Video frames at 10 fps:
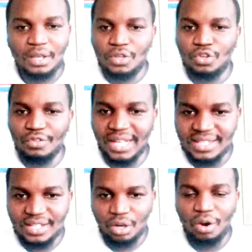so
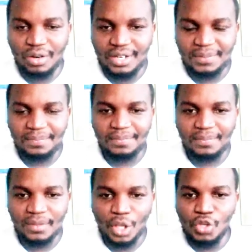that, Lord,
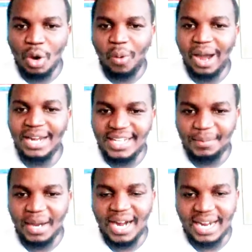your word
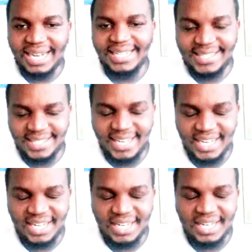in Malachi
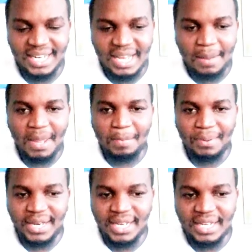10 may
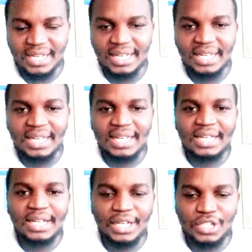
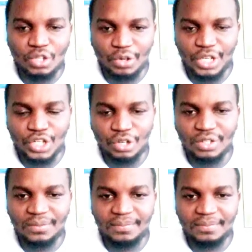bring
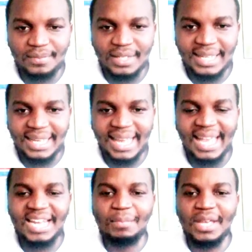restoration
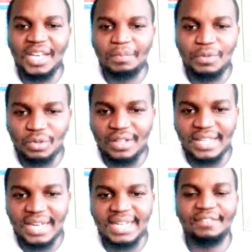and may rebuke
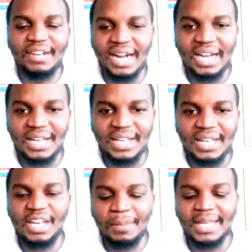the devil
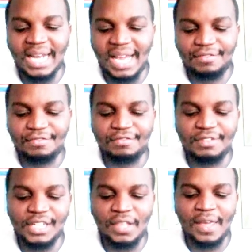in my life
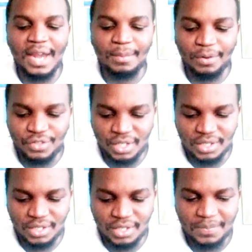in the name of
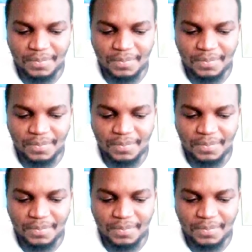Jesus.